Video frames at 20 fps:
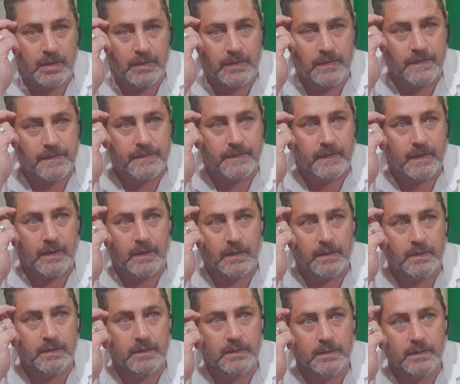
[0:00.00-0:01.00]
He's
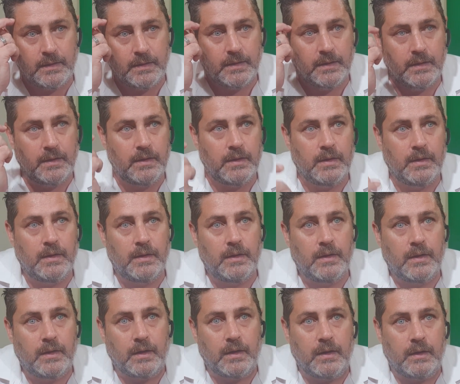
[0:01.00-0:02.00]

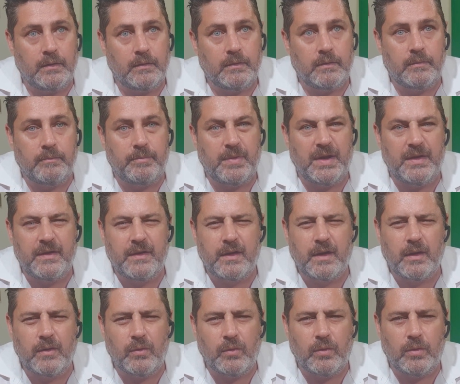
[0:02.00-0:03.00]
in
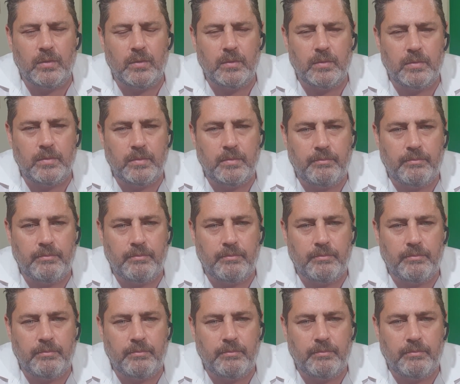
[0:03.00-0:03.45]
Bendigo or